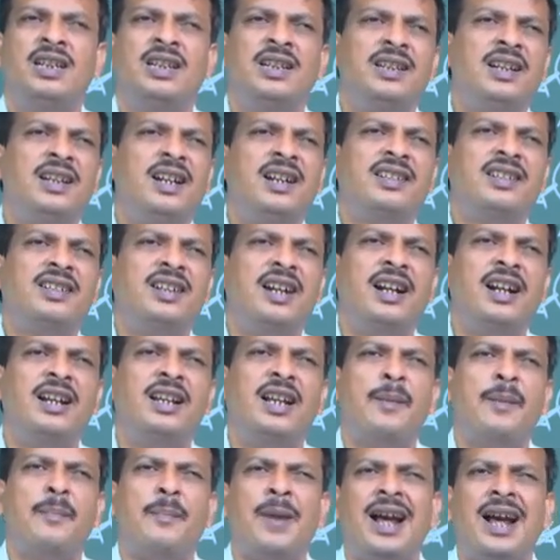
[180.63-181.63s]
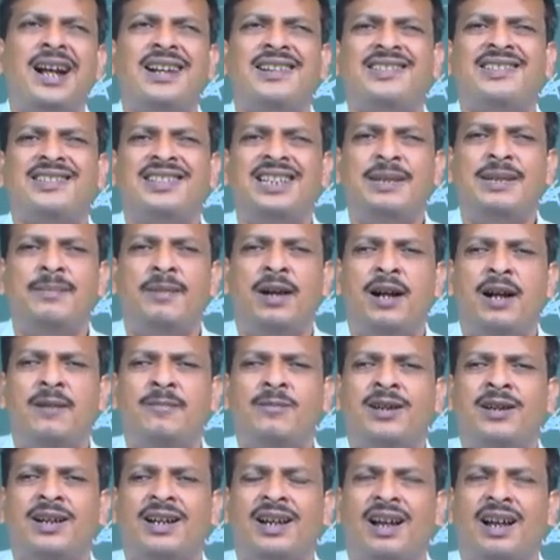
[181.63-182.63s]
They said the
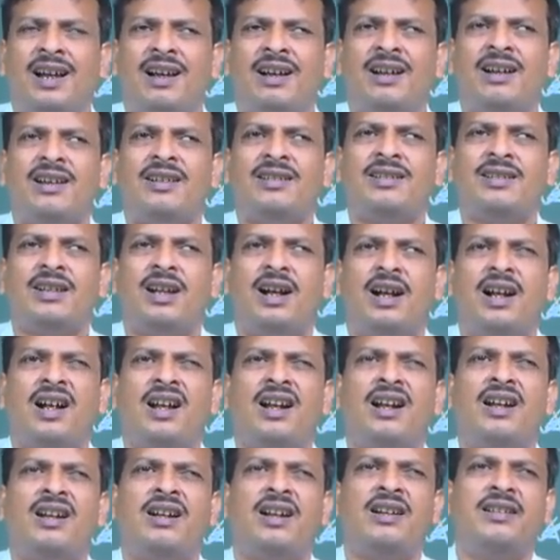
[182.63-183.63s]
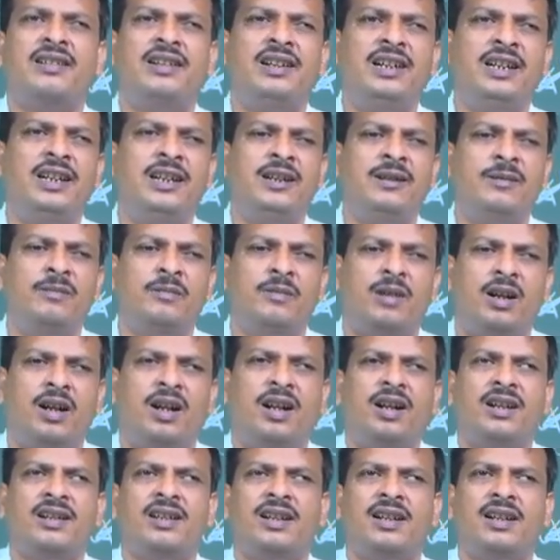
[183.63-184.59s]
maximum class are nothing but